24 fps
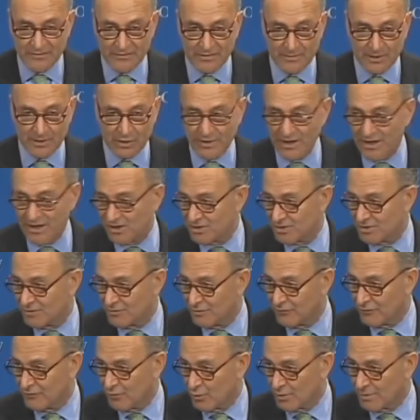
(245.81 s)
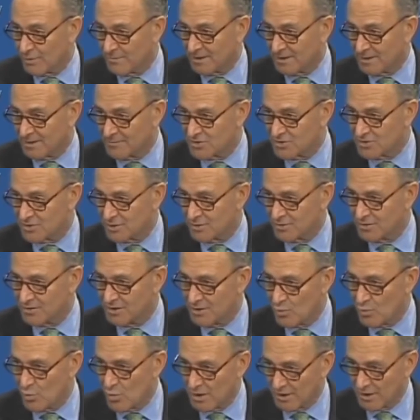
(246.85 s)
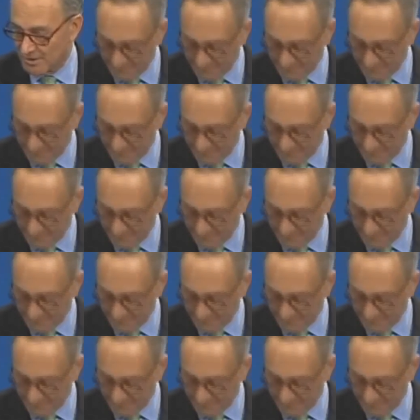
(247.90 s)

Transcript: immigration reform, and I'm certainly one,